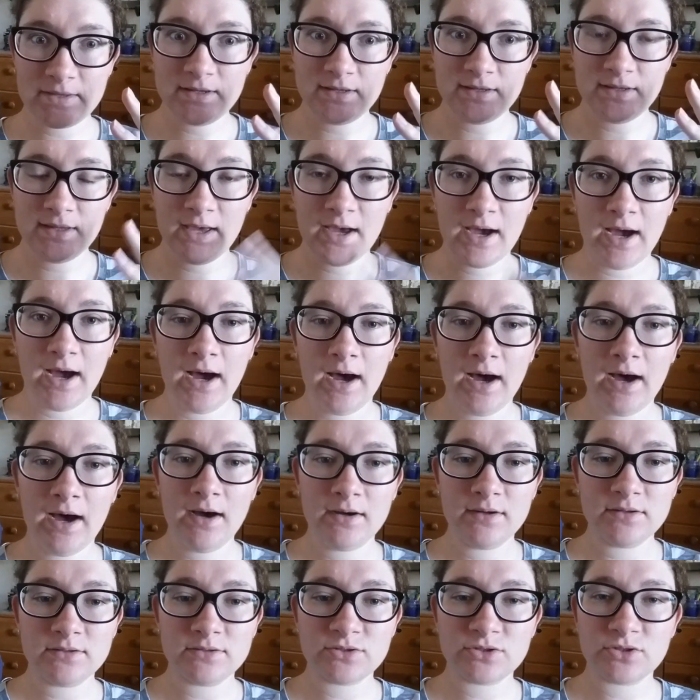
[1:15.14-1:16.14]

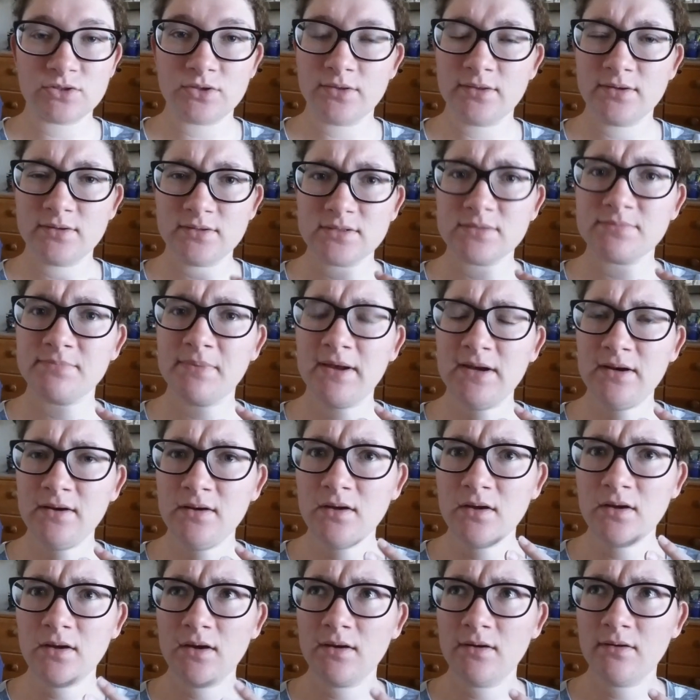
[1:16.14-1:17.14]
Yeah, so there's been
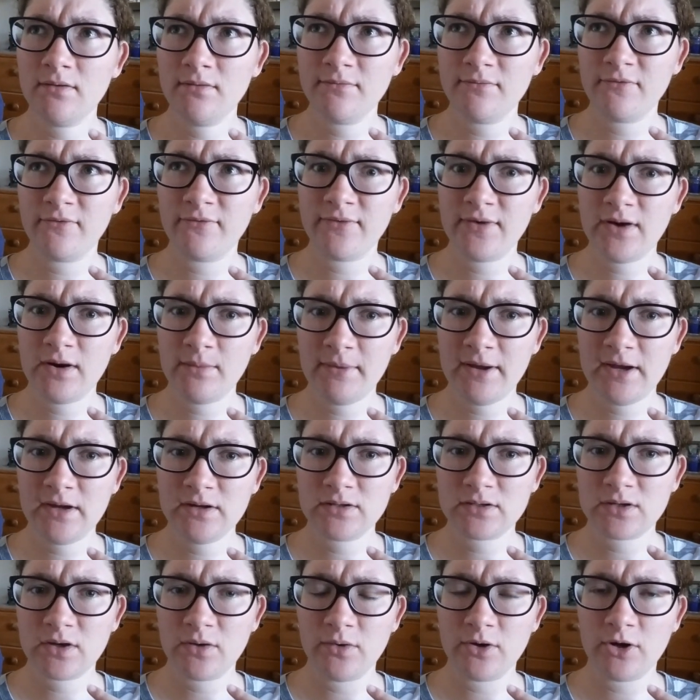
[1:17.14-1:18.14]
a fair
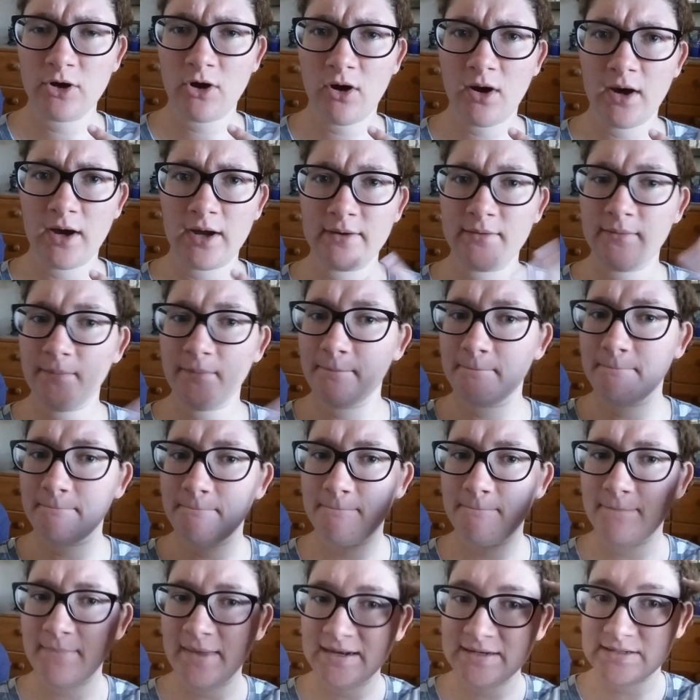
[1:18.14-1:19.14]
amount going on
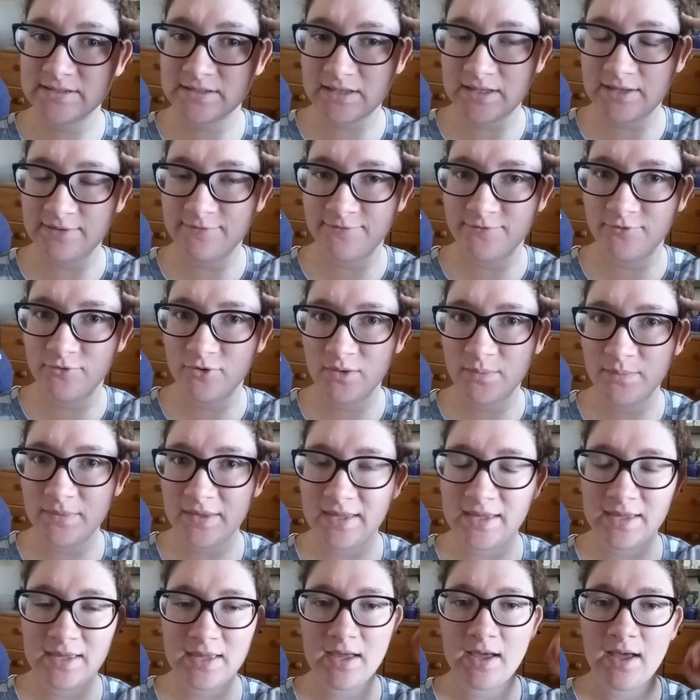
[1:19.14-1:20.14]
mentally for
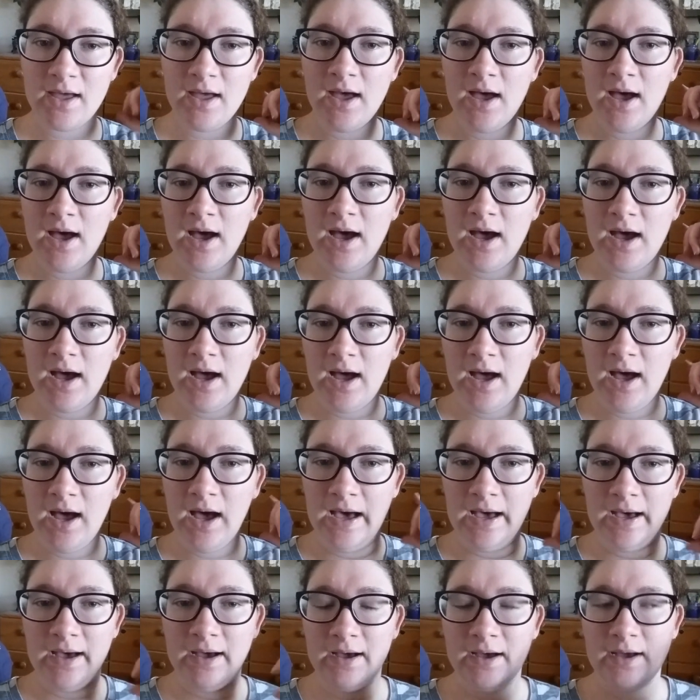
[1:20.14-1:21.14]
me.
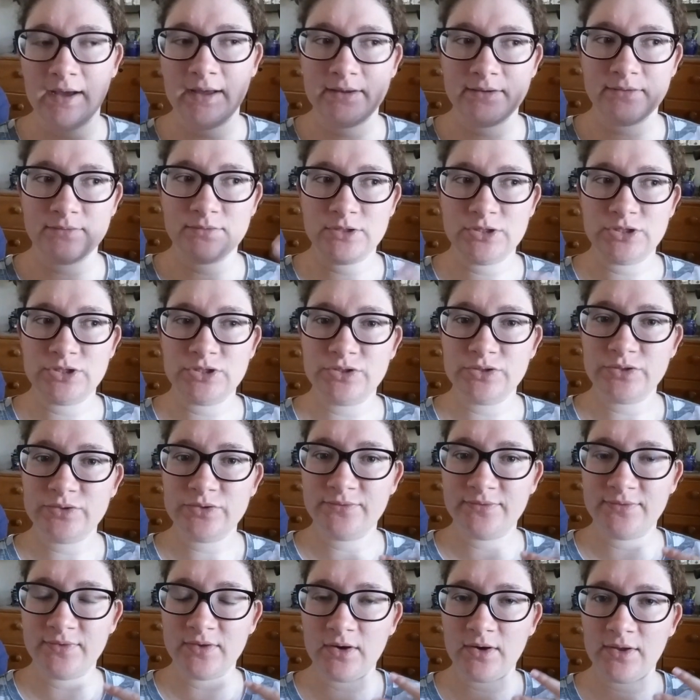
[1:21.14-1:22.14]
I do
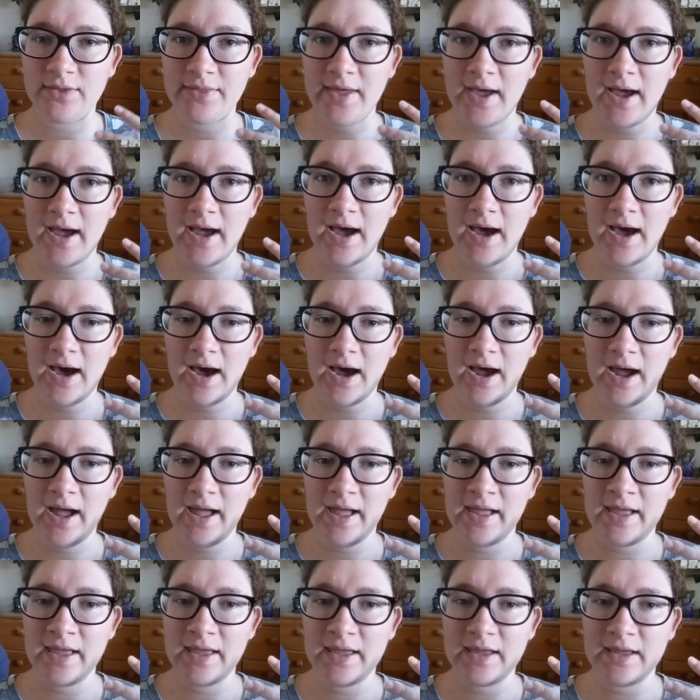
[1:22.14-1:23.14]
feel that
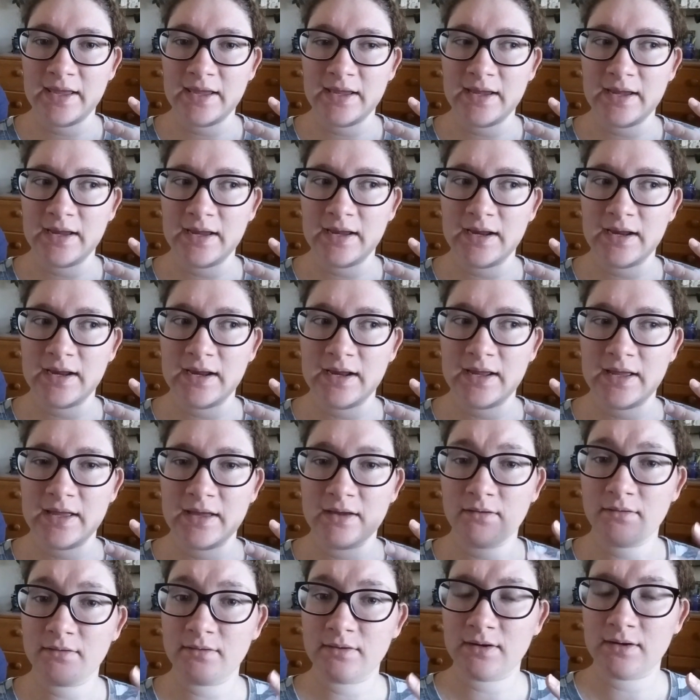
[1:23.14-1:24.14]

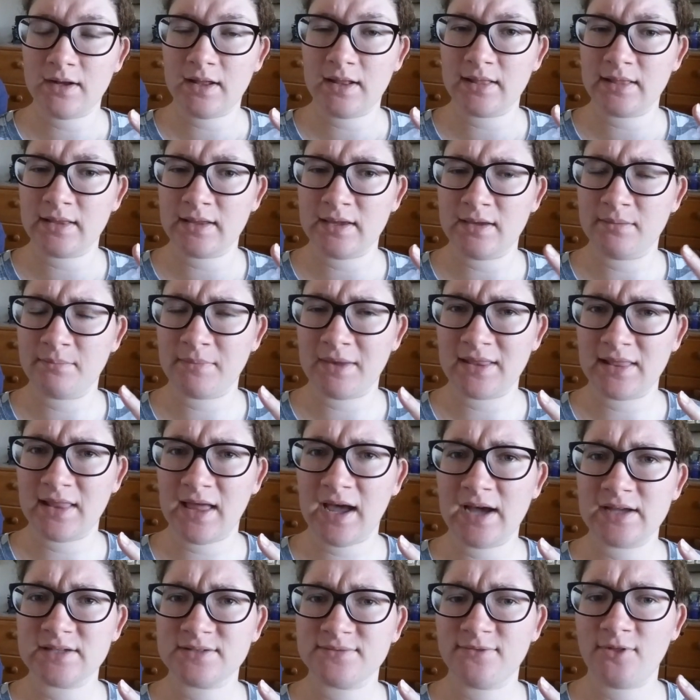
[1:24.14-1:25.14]
in my
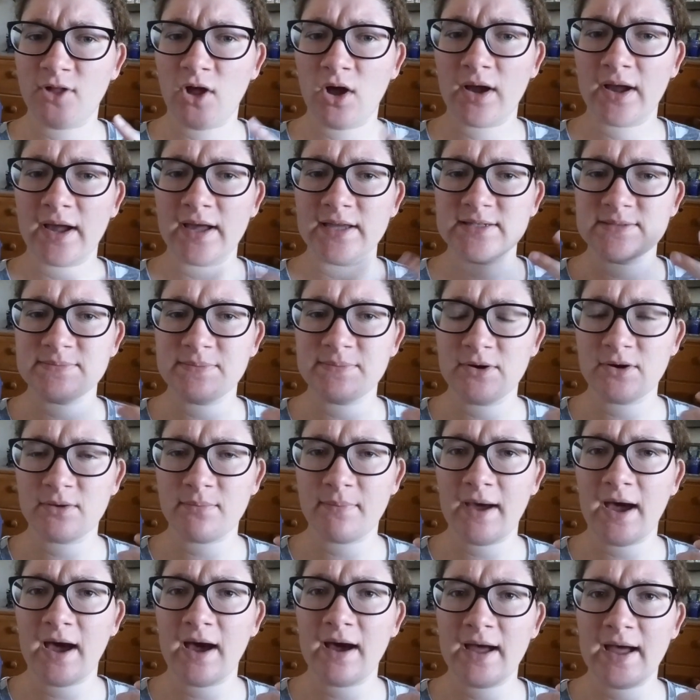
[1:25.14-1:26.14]
last vlog, I spoke
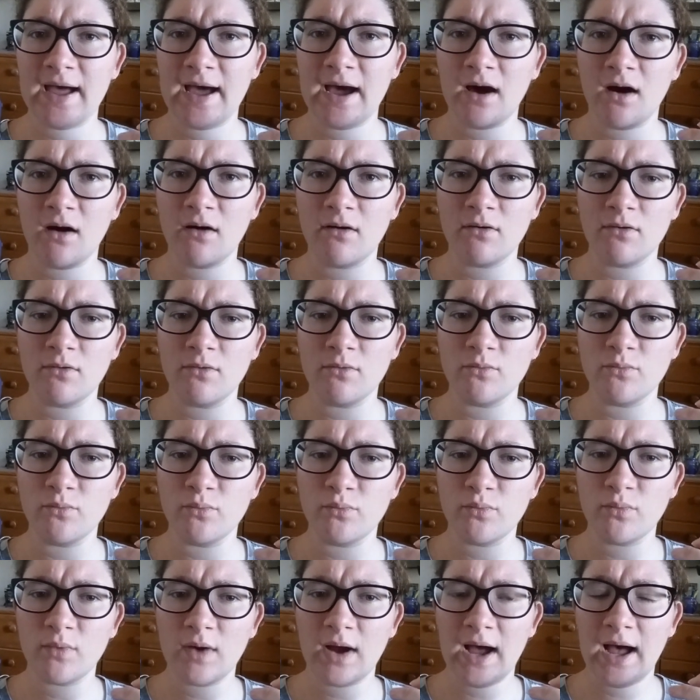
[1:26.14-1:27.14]
about how
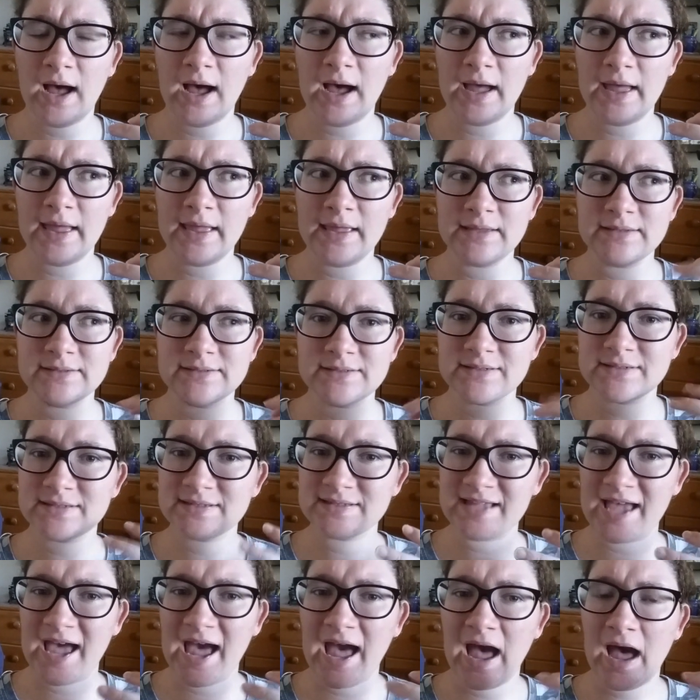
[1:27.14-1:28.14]
I
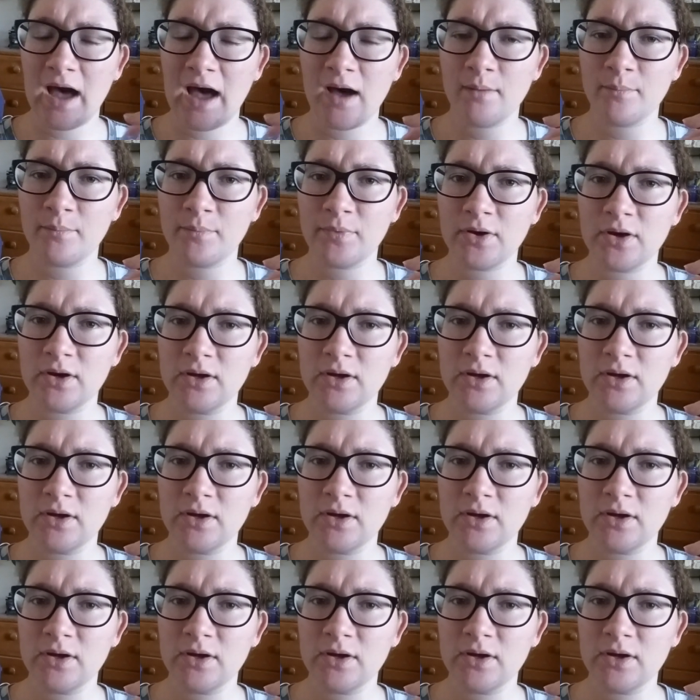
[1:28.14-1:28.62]
snap